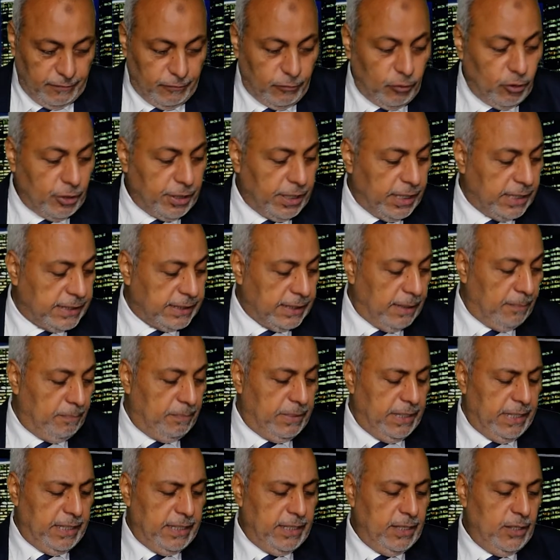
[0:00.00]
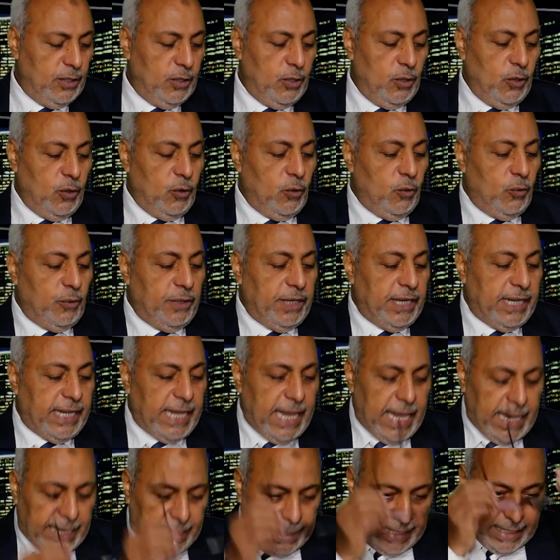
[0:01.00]
For example, we
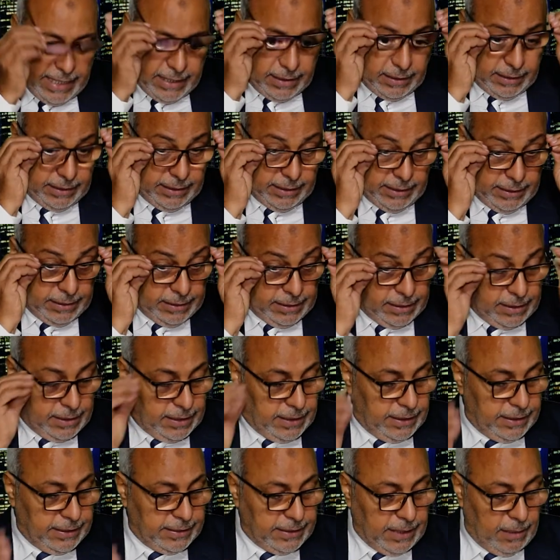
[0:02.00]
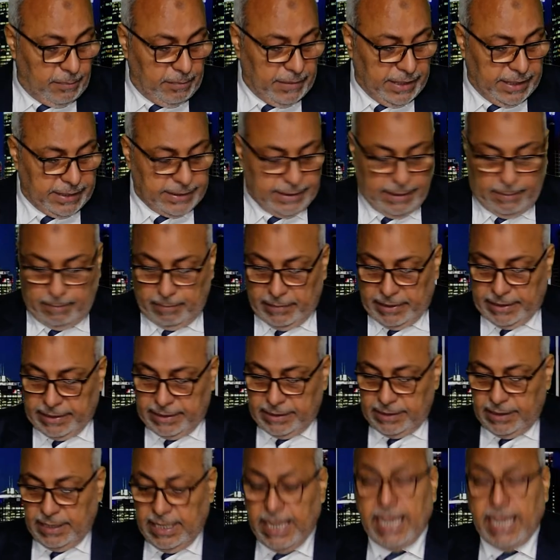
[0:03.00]
can get some examples